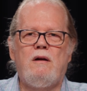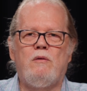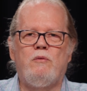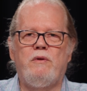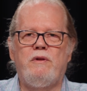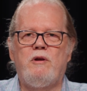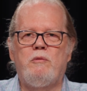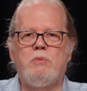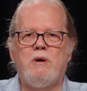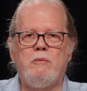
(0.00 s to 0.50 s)

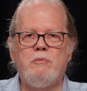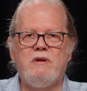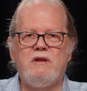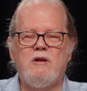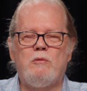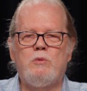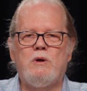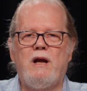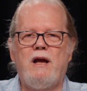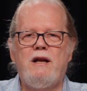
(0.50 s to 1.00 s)
when they're pumping
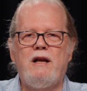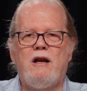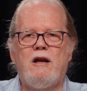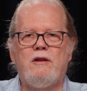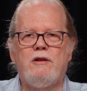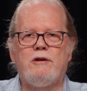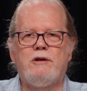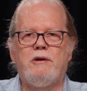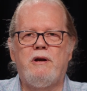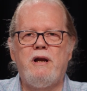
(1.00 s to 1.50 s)
the brine out
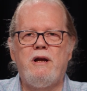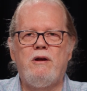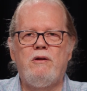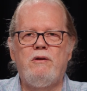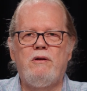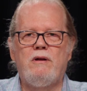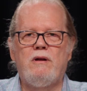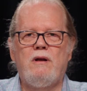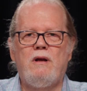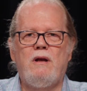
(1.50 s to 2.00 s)
of the
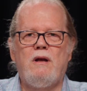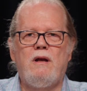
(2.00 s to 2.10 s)
ground.